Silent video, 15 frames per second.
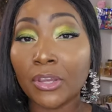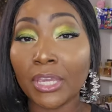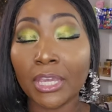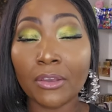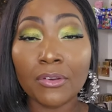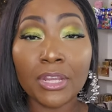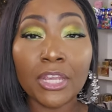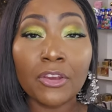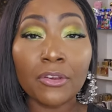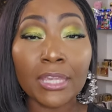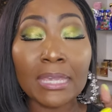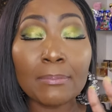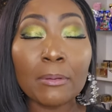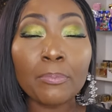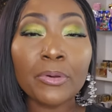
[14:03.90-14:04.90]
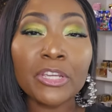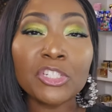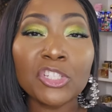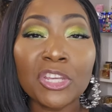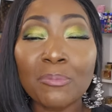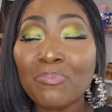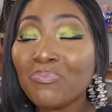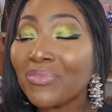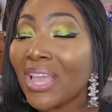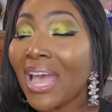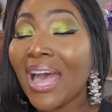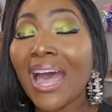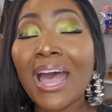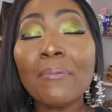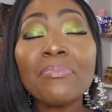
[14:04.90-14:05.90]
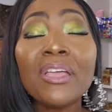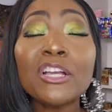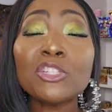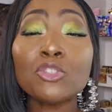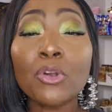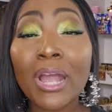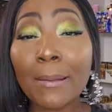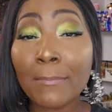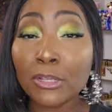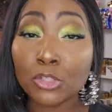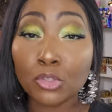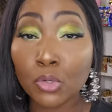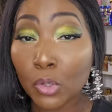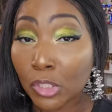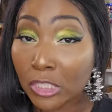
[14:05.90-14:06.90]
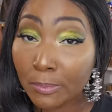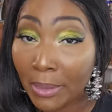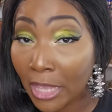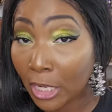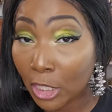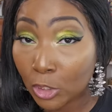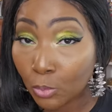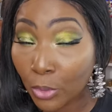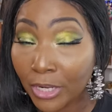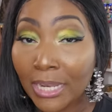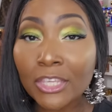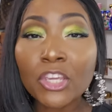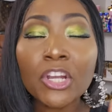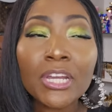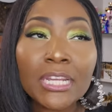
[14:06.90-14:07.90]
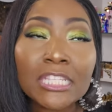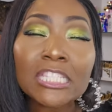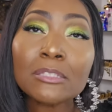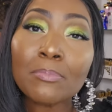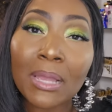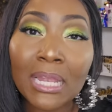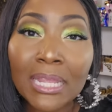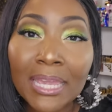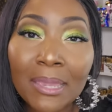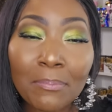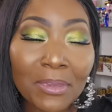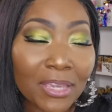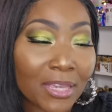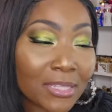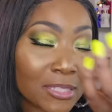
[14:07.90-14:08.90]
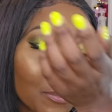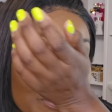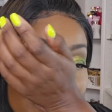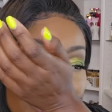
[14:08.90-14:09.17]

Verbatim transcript: here, and here and keep it pushing, I'm not sure how much you're going to smell this one. You're going to smell it because,